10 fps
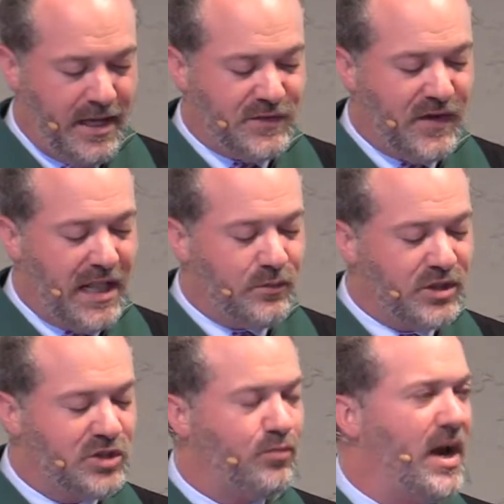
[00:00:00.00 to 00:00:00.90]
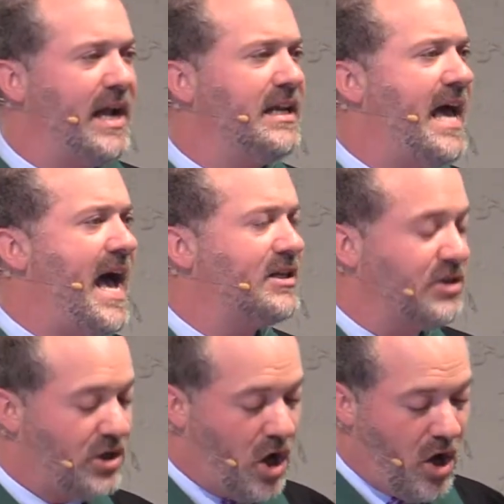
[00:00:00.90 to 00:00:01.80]
His followers sprang into
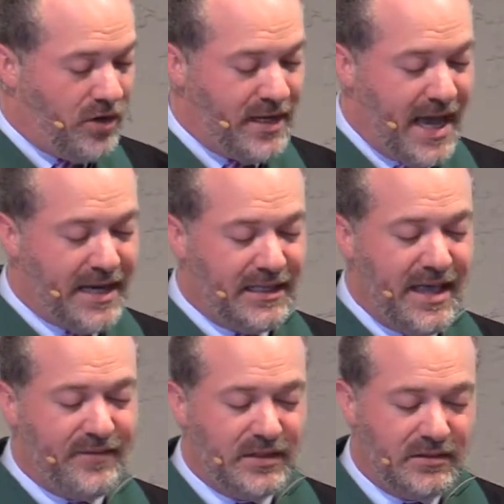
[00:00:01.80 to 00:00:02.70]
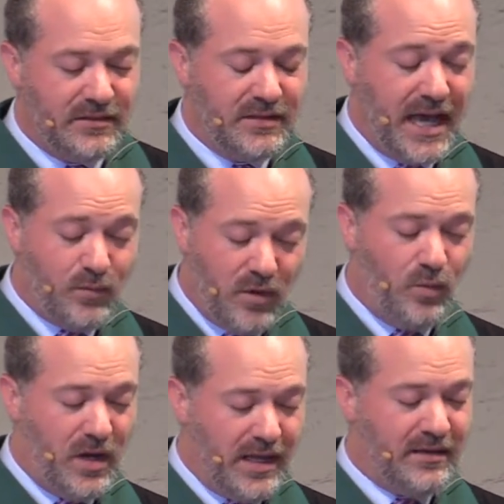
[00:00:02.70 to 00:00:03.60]
action, called
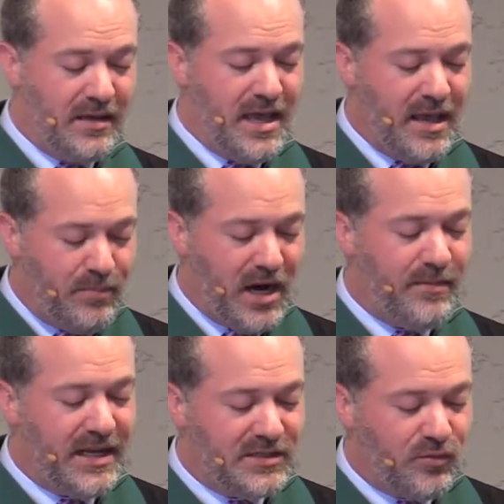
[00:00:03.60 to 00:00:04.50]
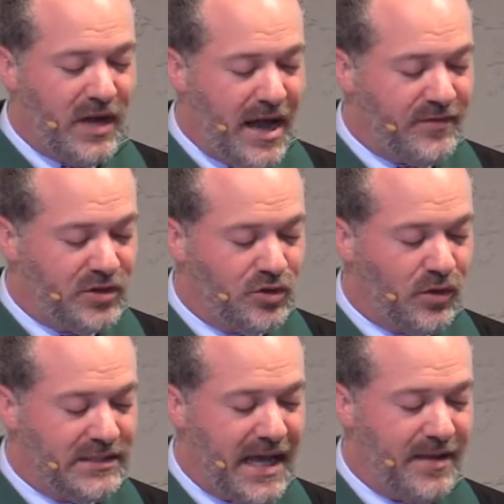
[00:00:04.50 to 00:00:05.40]
911, and paramedics arrived a
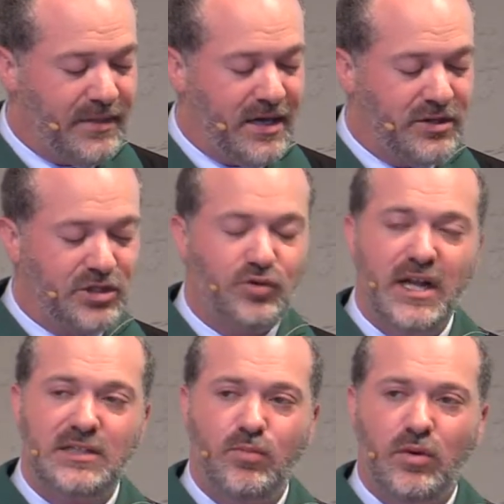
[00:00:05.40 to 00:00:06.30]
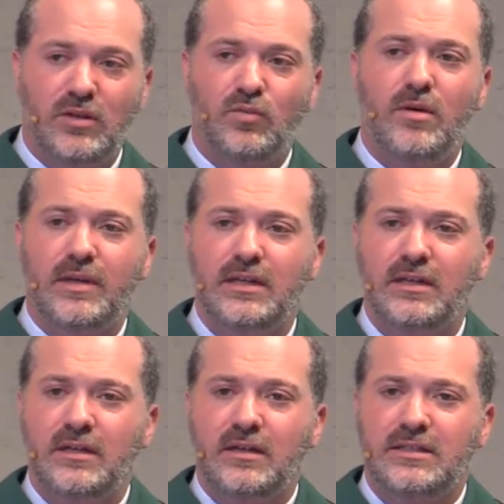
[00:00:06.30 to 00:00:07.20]
short time later to transport the woman
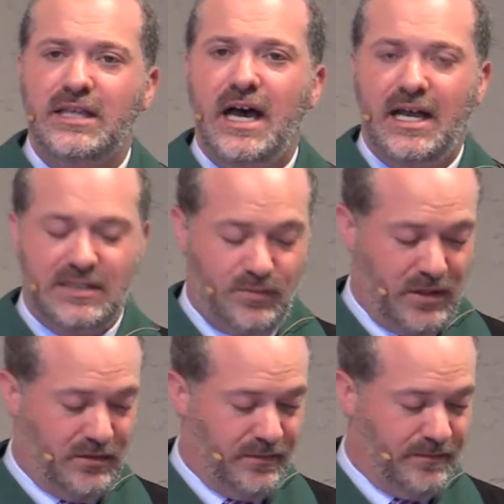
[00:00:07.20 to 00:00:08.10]
to the hospital.